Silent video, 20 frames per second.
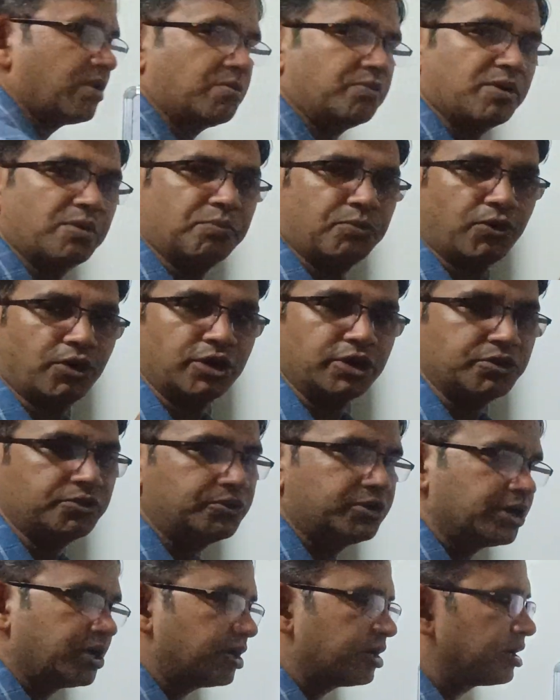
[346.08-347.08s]
of a
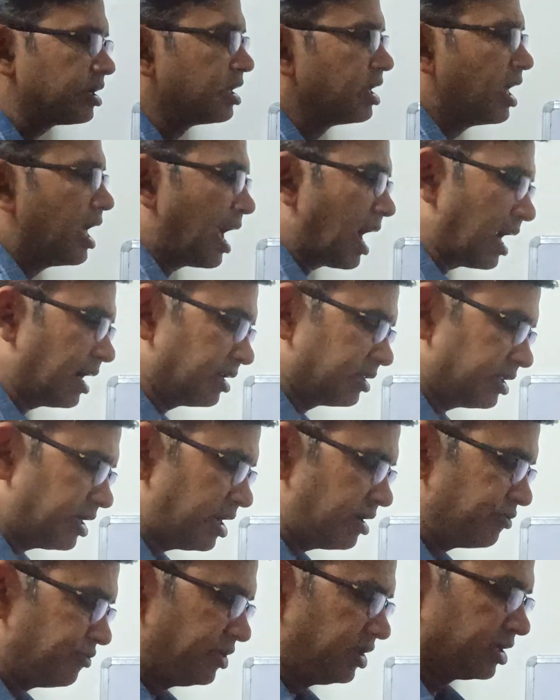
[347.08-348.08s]
polluter and
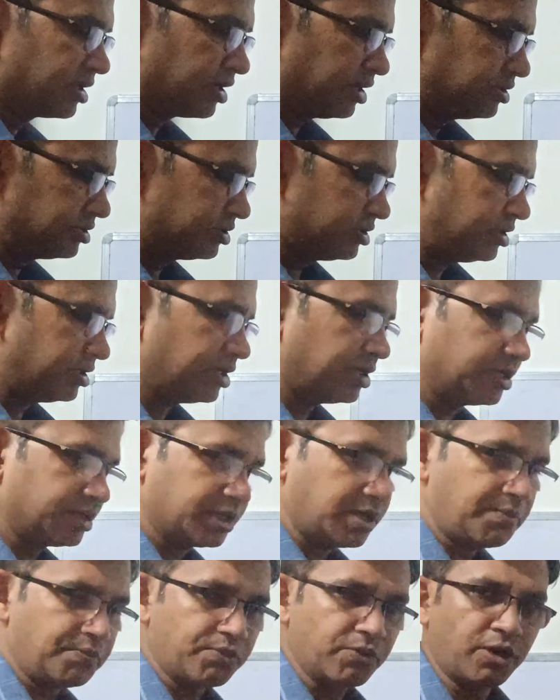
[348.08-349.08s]
then we'll consider
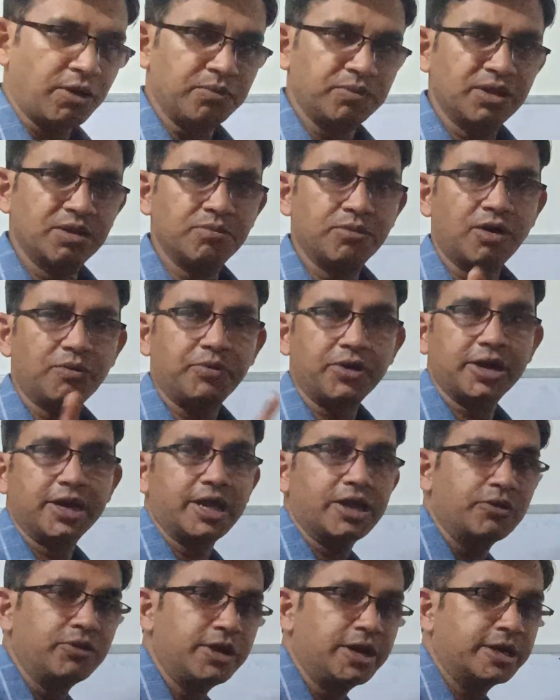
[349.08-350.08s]
the problem of a
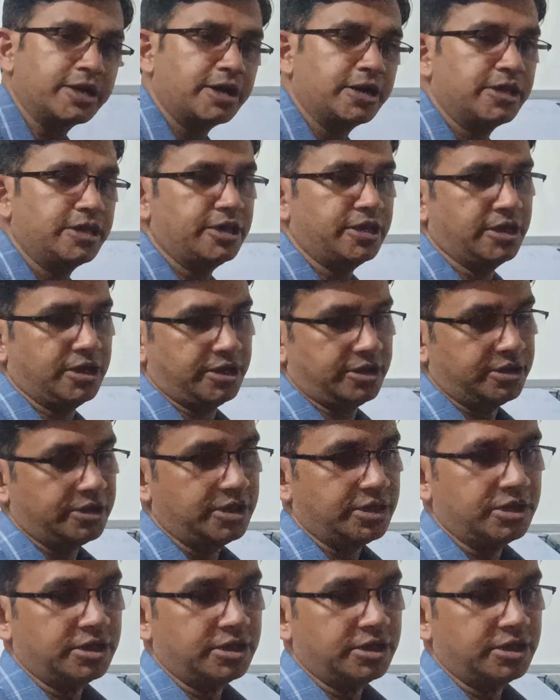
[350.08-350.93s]
regulator here.